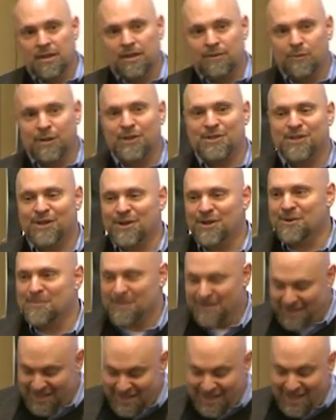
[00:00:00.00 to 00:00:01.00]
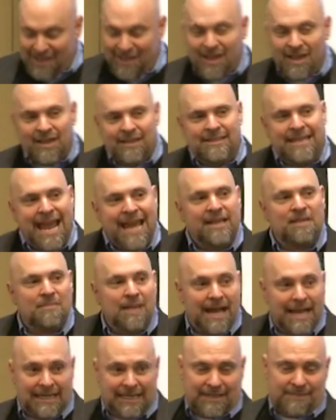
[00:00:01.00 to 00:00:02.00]
Where's the hope? Data
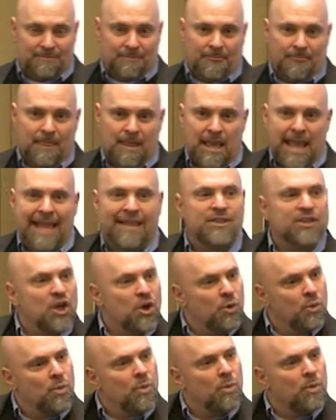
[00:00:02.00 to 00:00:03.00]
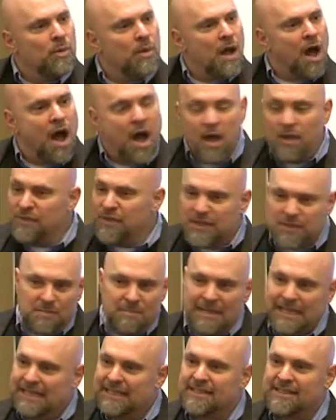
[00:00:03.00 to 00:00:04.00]
mining. And so all this
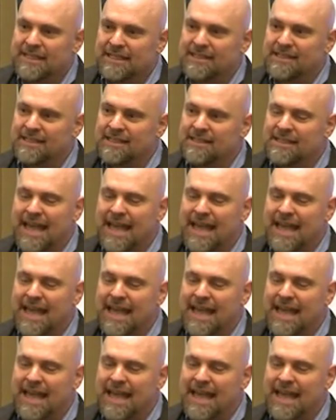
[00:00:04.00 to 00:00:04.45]
means is